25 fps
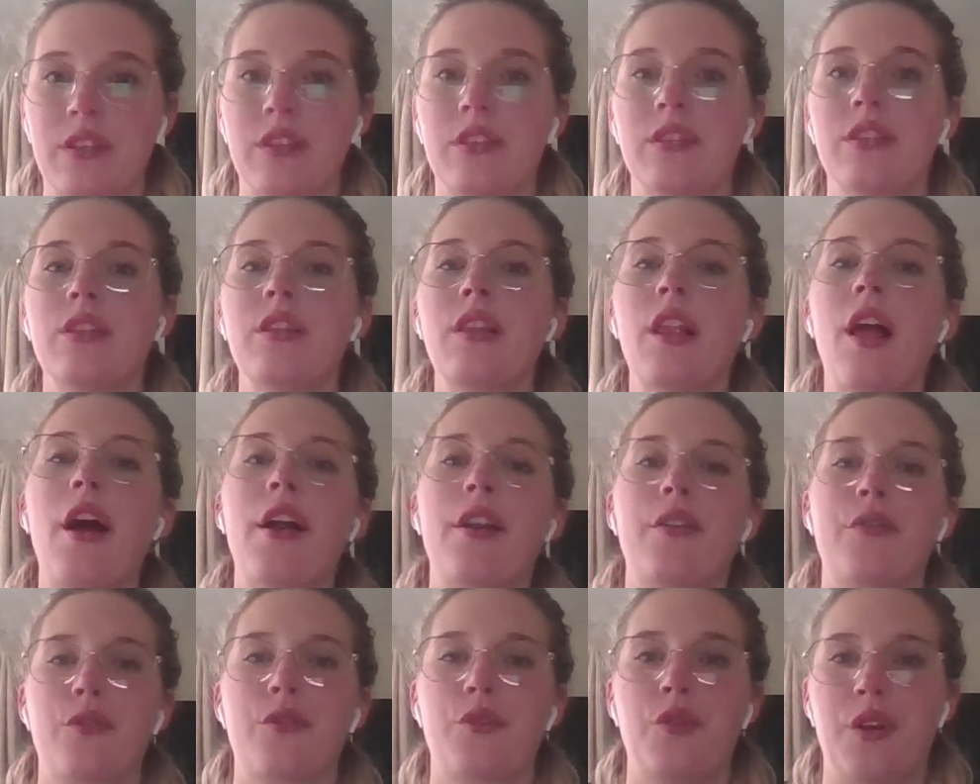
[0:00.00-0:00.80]
lot
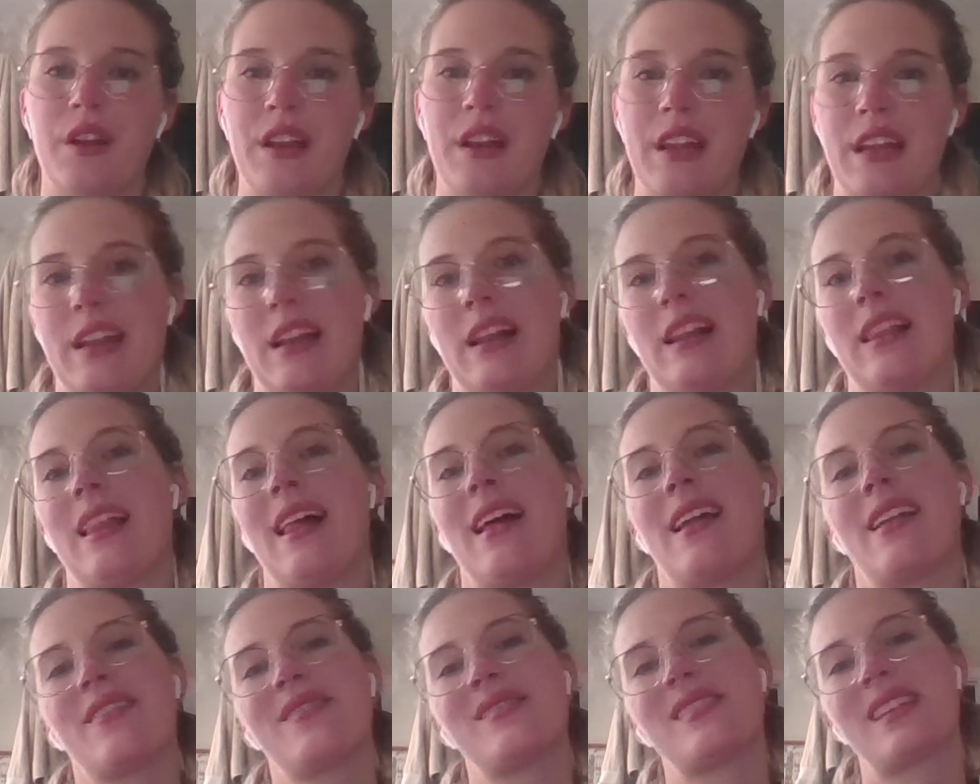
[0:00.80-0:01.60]
of guanine, a
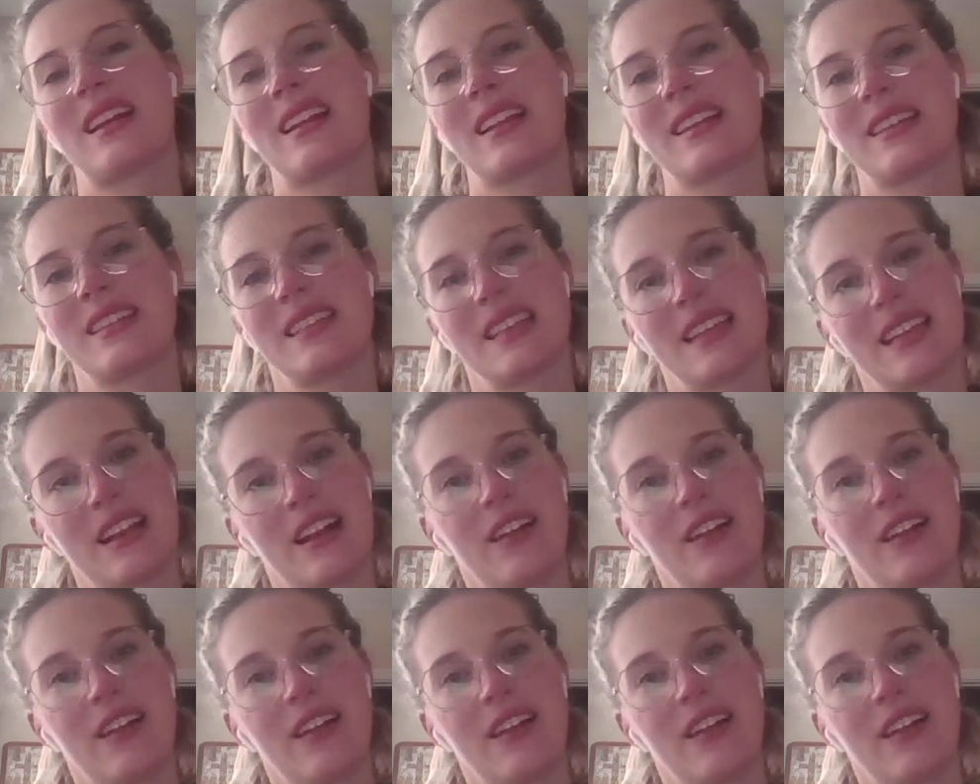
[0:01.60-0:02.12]
lot of cytosine,